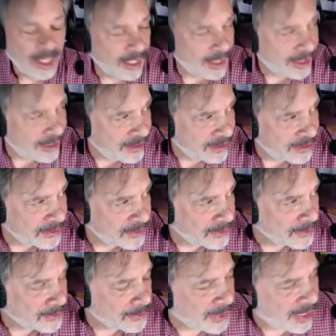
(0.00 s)

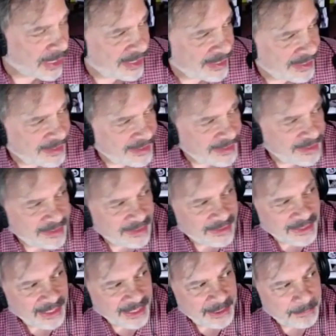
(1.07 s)
Oh, I
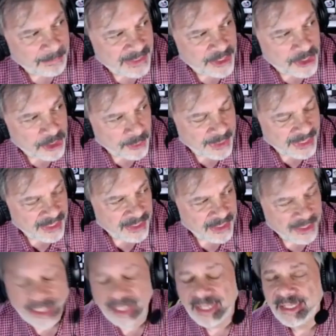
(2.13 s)
had been
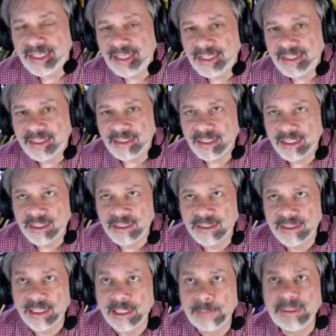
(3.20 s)
doing
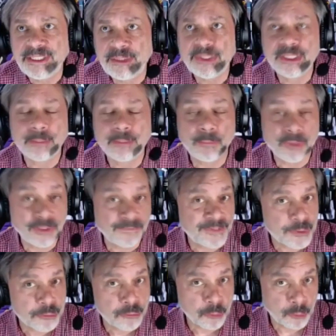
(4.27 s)
I'd been doing the
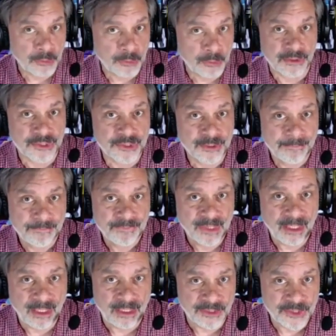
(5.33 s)
Murphy's Rules
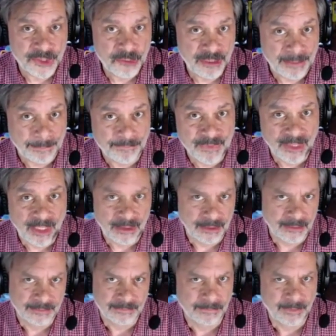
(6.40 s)
strip
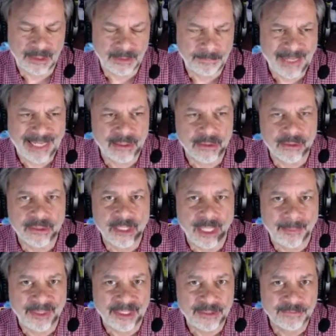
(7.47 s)
panel
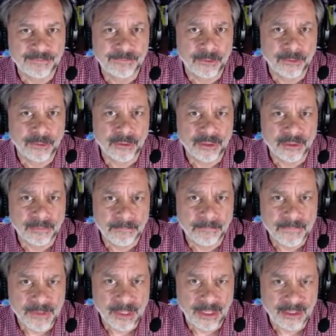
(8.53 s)
comic for
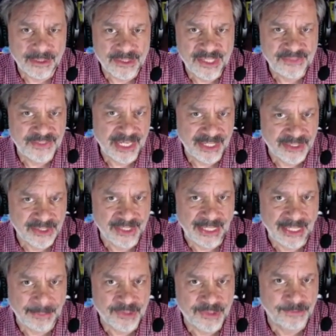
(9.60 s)
Steve Jackson
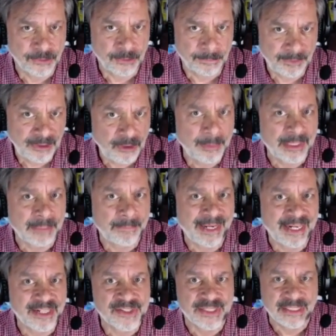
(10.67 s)
Games for Pyramid
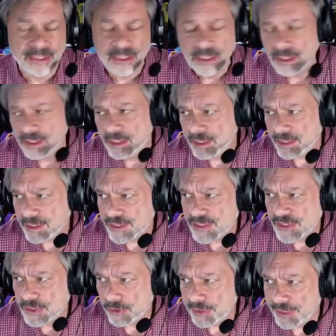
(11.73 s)
magazine,
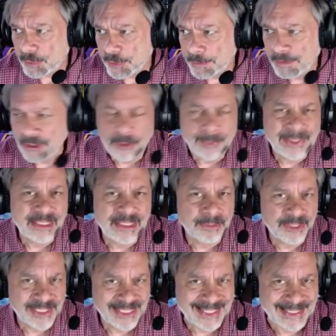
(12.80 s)
starting with Pyramid
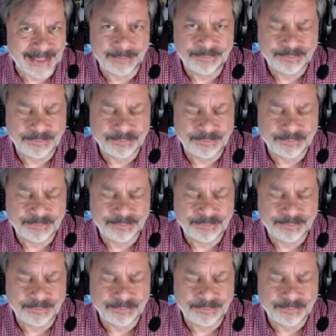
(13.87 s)
number 10.